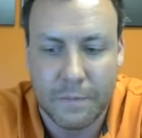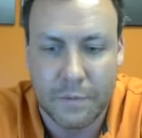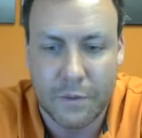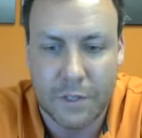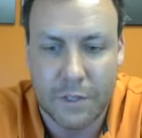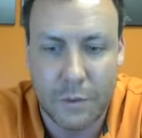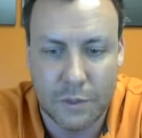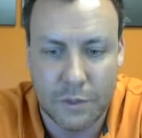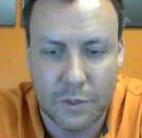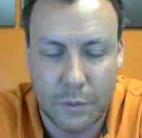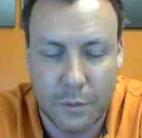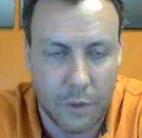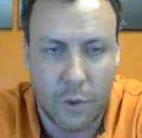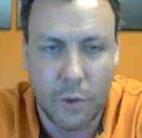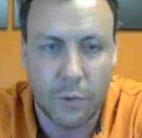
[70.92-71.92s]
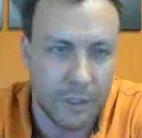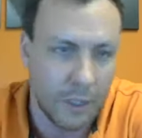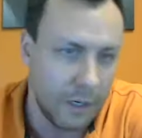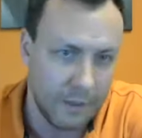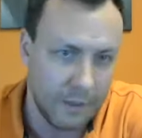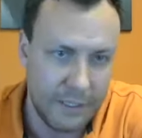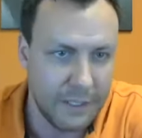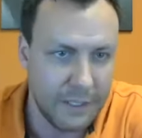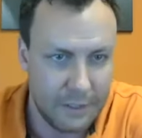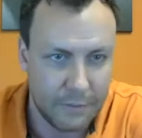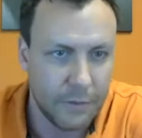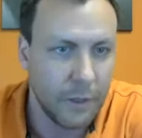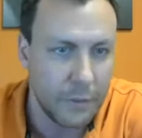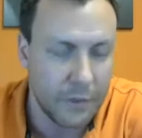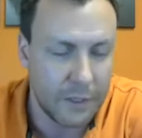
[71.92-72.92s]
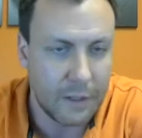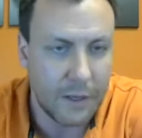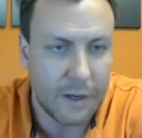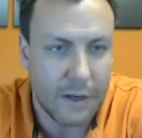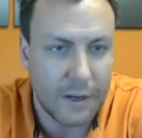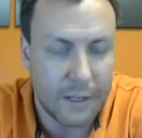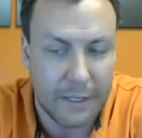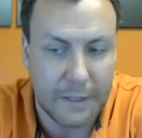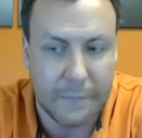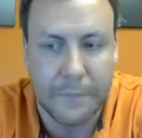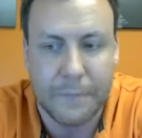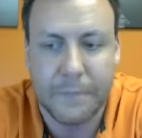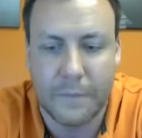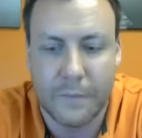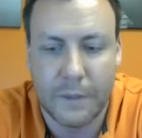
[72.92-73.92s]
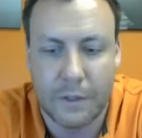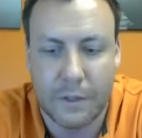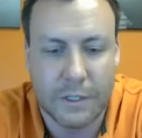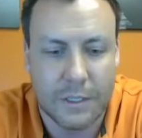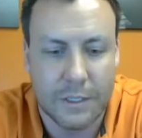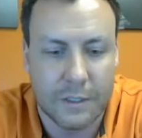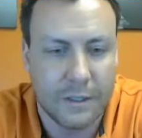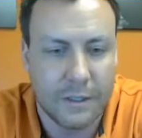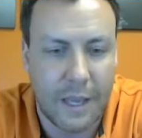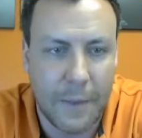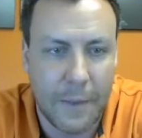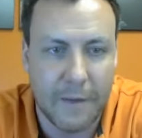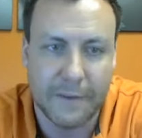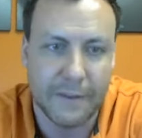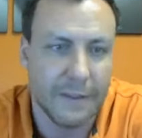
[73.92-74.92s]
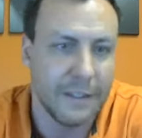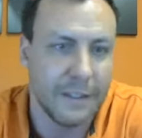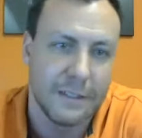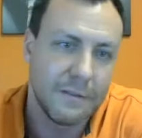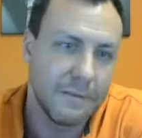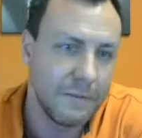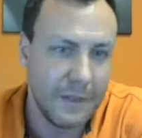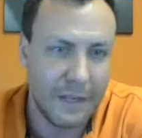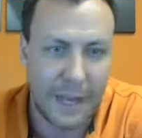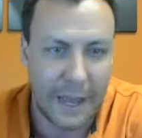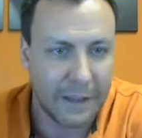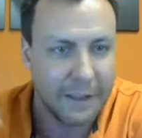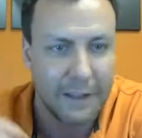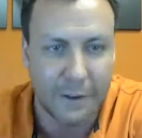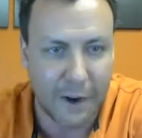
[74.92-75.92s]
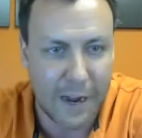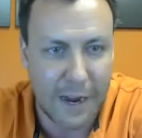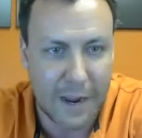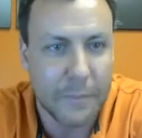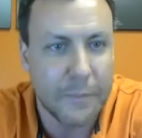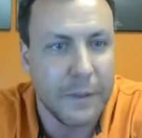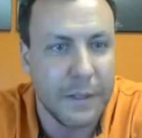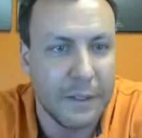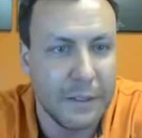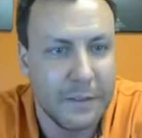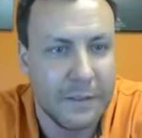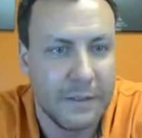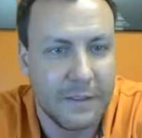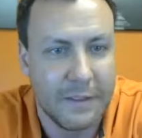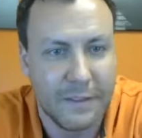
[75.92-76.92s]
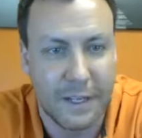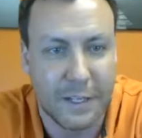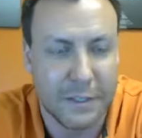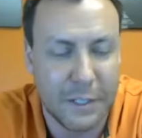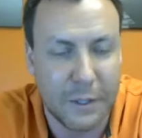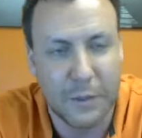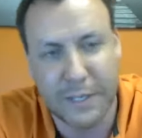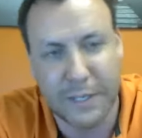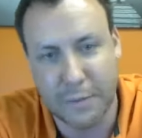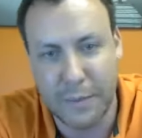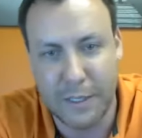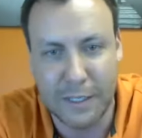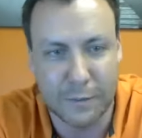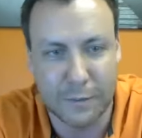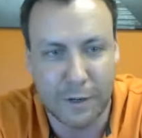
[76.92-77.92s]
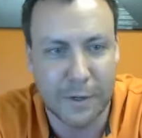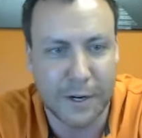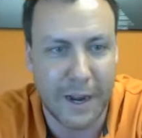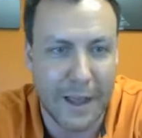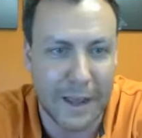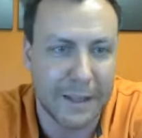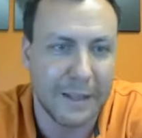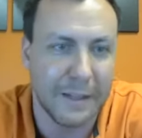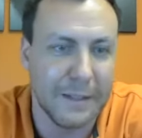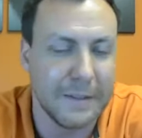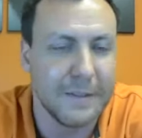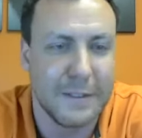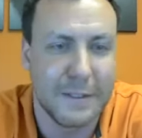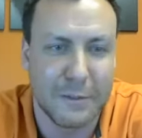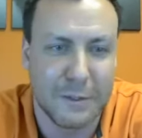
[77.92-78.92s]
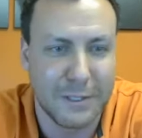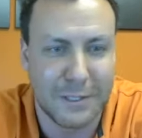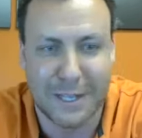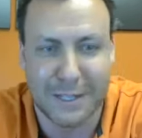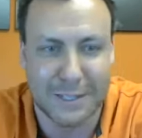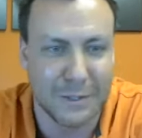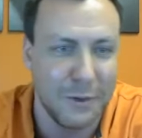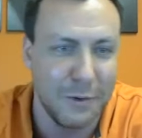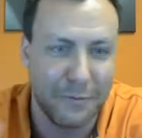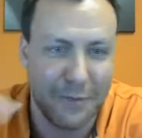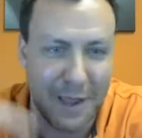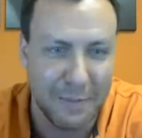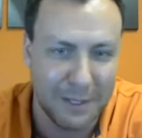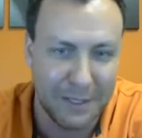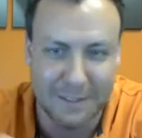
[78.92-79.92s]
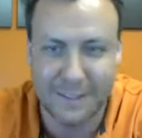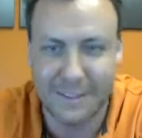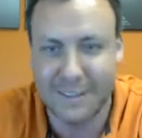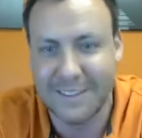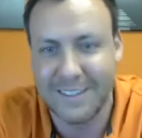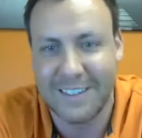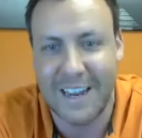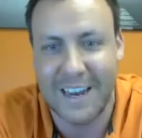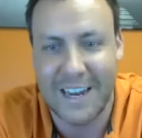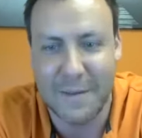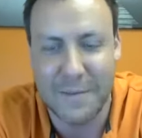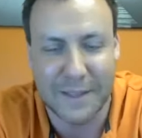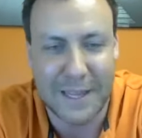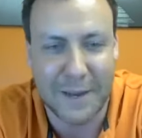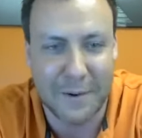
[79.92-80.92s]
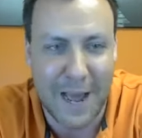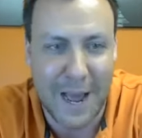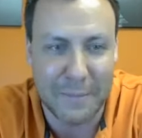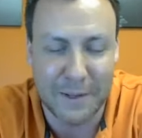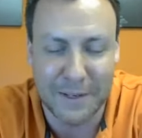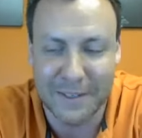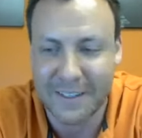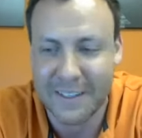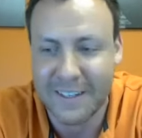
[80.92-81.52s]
she would hold our leash and run with the dog, and she just kept having this neck cramp, and then she'd always ask me to rub her neck, and it was just like this whole family dynamic that would happen.